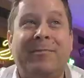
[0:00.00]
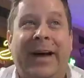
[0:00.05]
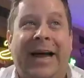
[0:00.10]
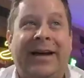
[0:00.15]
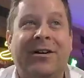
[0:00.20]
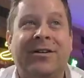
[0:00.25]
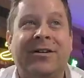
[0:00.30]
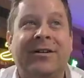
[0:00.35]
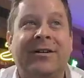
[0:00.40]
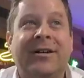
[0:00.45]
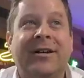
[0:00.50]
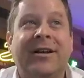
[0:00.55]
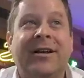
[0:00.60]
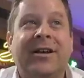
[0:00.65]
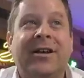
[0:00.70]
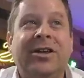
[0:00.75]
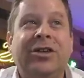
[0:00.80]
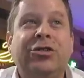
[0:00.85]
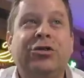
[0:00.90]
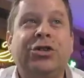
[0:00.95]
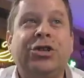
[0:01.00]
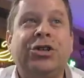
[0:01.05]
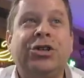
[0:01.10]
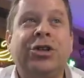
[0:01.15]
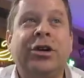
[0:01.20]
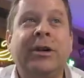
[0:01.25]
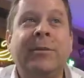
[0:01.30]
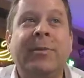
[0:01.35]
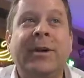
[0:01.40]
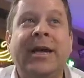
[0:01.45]
better, you
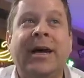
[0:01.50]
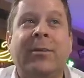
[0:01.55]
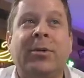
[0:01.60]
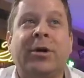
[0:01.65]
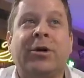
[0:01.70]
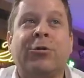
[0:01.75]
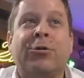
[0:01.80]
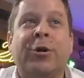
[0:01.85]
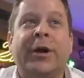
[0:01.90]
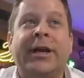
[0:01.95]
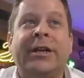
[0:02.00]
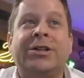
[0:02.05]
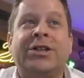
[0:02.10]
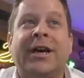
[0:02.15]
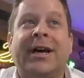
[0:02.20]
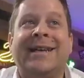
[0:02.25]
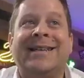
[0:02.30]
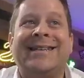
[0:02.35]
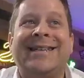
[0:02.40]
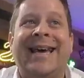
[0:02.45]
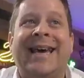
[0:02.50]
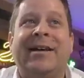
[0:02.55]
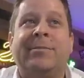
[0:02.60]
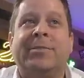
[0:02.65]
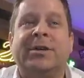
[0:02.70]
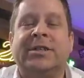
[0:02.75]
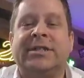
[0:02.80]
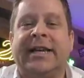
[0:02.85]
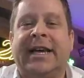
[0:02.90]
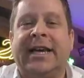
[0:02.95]
should be able to reach a
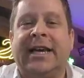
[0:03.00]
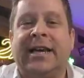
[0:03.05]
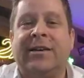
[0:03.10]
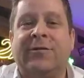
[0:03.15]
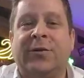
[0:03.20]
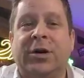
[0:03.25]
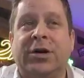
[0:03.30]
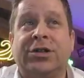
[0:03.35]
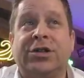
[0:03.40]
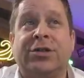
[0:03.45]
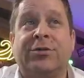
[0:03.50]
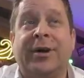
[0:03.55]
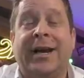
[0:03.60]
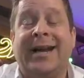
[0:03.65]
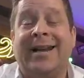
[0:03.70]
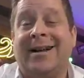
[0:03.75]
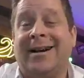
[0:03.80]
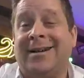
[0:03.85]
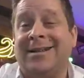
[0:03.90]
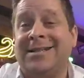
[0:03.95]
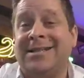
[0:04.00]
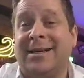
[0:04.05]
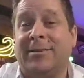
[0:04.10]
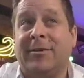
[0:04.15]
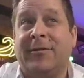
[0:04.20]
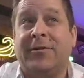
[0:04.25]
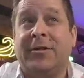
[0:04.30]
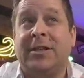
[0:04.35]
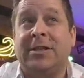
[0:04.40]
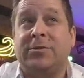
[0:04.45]
10% conversion rate on
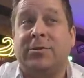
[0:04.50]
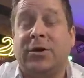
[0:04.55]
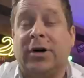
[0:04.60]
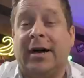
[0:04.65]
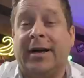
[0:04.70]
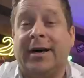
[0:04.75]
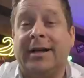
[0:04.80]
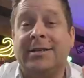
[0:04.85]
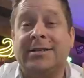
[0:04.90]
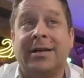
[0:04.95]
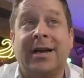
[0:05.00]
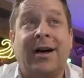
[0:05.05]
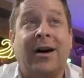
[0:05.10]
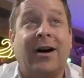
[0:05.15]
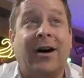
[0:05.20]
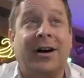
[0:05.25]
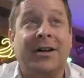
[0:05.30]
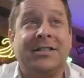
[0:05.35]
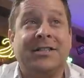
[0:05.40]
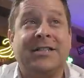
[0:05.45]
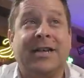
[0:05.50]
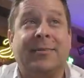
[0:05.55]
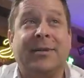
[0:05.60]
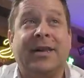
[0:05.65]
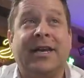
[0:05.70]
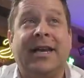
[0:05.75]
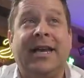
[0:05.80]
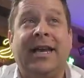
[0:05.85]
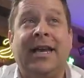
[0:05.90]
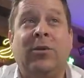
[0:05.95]
some of these products, on some
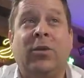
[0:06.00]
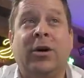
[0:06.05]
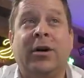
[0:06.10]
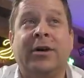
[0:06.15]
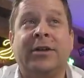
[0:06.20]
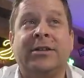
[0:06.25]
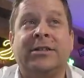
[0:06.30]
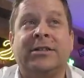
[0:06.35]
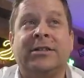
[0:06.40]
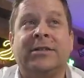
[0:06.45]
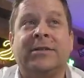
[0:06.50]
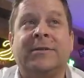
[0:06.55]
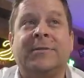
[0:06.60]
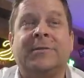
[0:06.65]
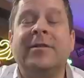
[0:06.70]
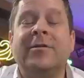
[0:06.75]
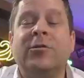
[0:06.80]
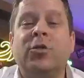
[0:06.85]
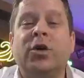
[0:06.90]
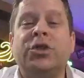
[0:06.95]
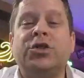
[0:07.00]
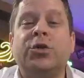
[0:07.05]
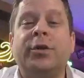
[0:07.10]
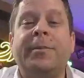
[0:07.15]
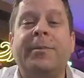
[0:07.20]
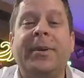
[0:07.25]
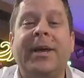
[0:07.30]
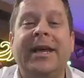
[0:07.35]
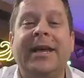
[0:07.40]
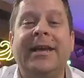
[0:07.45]
of the keywords, which
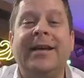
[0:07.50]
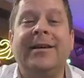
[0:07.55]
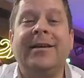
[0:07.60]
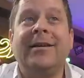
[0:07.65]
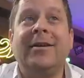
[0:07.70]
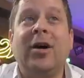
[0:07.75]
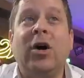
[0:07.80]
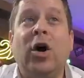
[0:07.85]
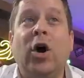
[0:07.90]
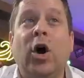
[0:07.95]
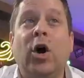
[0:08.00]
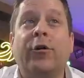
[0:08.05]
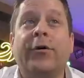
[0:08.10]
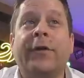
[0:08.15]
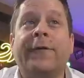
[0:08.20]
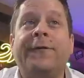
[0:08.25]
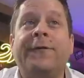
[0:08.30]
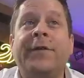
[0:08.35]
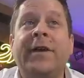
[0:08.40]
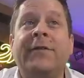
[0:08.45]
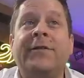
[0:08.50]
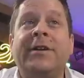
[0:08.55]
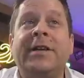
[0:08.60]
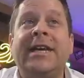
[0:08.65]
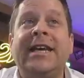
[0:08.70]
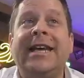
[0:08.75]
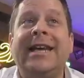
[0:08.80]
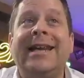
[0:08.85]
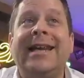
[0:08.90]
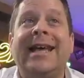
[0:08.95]
would be over
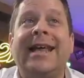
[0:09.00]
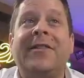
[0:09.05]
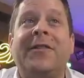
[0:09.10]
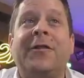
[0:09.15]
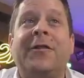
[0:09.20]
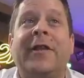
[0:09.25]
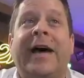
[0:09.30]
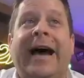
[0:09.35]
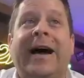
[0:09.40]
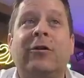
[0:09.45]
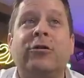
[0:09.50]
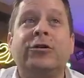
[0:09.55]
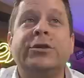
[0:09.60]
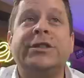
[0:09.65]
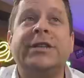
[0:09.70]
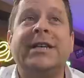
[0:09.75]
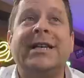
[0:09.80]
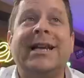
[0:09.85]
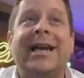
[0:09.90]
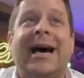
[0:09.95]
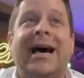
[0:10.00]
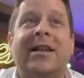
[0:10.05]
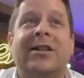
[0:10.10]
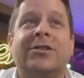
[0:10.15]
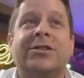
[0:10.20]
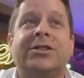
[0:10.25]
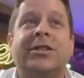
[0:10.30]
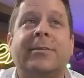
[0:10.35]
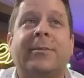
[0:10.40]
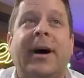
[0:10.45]

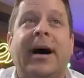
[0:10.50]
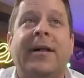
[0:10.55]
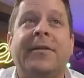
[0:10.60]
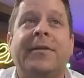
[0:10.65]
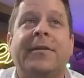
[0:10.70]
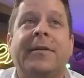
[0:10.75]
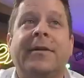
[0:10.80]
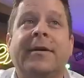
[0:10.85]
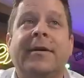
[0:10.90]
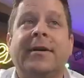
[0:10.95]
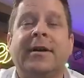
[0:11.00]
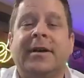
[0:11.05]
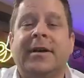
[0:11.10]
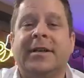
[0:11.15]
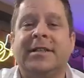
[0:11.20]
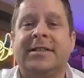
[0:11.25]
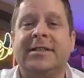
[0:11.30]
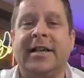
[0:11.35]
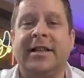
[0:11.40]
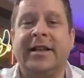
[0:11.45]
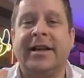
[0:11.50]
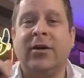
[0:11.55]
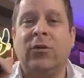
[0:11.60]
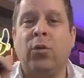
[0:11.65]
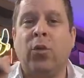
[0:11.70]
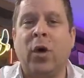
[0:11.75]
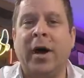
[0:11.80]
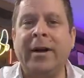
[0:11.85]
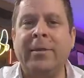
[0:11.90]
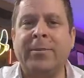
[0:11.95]
$15,000 a month
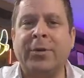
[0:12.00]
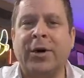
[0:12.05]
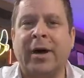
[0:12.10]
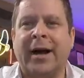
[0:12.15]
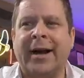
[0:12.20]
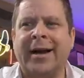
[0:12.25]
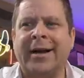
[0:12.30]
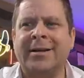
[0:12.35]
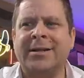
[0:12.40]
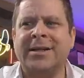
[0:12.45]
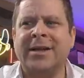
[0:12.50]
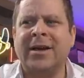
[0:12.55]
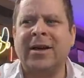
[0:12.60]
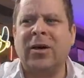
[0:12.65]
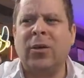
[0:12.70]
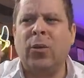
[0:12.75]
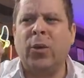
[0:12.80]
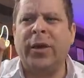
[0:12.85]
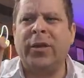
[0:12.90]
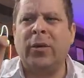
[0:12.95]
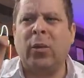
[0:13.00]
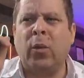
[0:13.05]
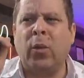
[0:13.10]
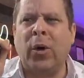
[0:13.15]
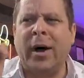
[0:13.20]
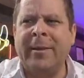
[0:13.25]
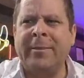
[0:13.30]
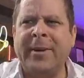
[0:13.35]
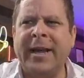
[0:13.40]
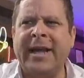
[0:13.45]
selling one product with a
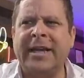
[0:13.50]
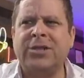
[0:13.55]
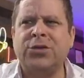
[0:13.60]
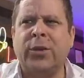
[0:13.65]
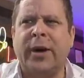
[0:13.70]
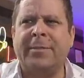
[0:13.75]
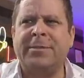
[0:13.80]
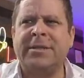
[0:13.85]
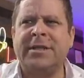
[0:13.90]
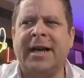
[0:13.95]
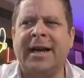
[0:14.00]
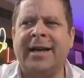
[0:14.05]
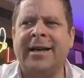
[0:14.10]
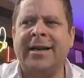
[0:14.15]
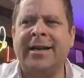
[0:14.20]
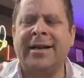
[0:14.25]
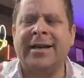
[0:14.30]
one-page website,